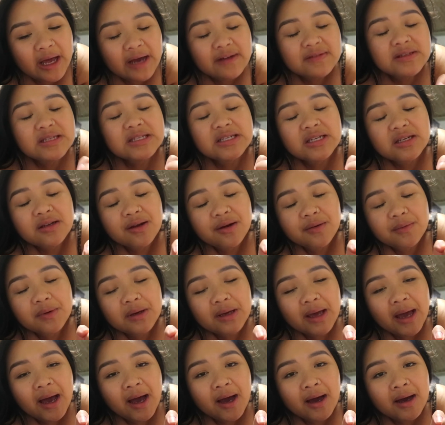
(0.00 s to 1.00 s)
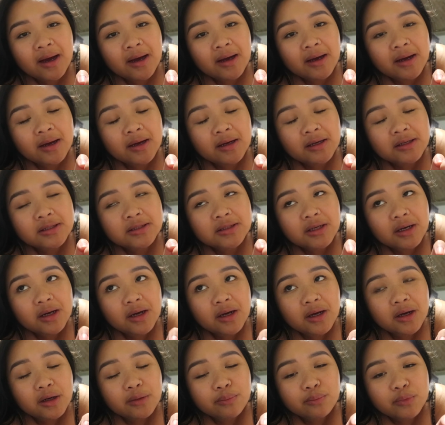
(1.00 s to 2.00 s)
After dinner we had
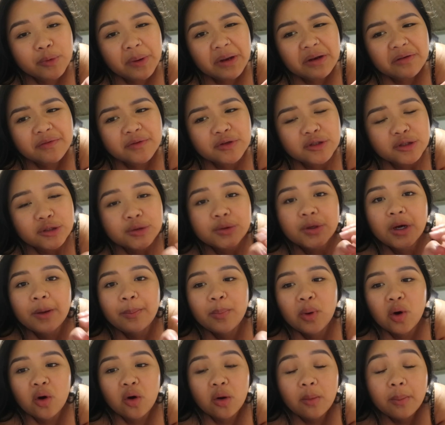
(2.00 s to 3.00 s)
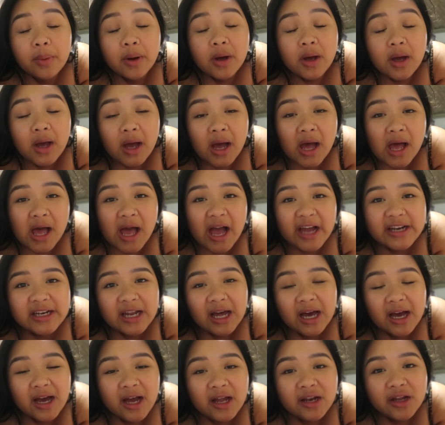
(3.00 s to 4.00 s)
went to a pub and
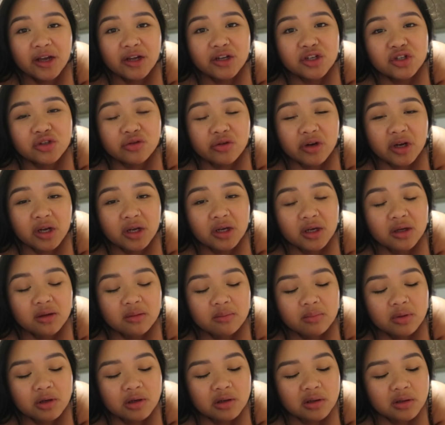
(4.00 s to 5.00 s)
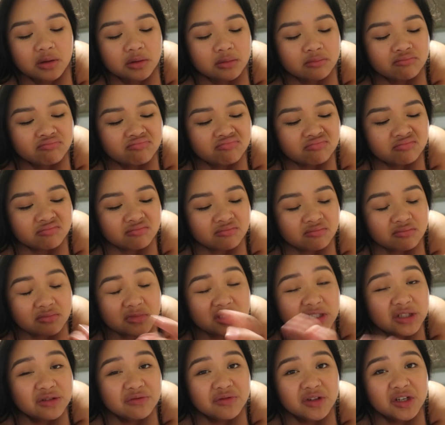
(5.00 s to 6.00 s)
had a drink, but
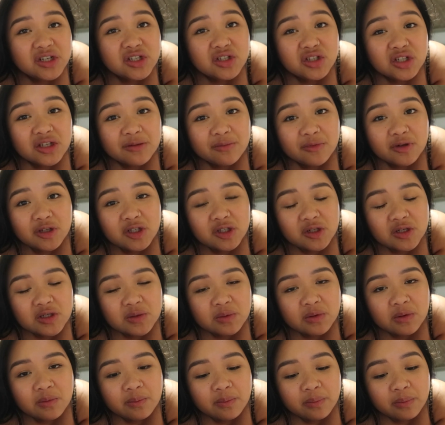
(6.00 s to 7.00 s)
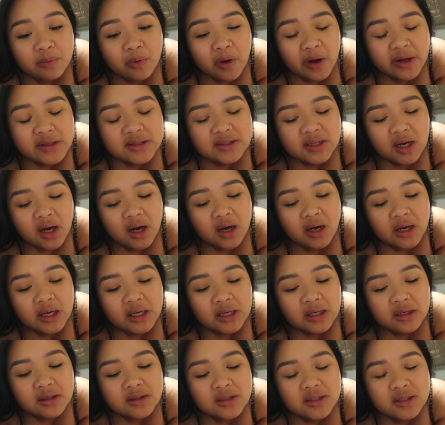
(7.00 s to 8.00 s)
didn't really do much because we were quite
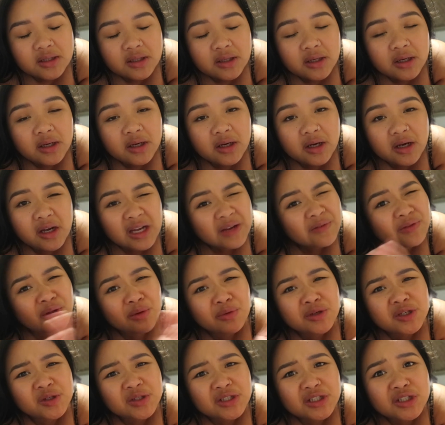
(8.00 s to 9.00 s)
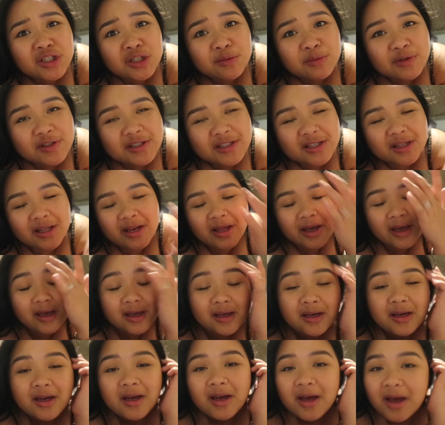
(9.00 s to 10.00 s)
tired, even though we didn't do much
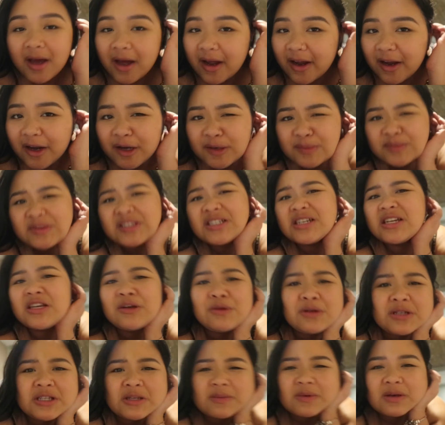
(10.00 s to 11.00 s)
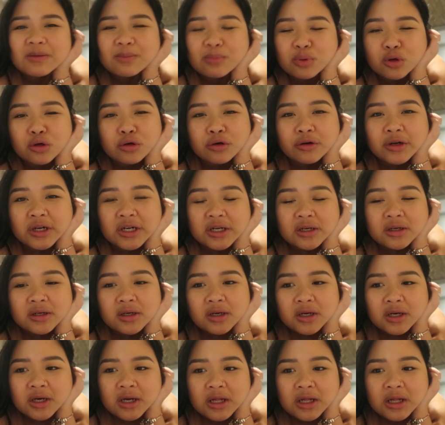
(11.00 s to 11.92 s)
today. Dinner was a bit boring.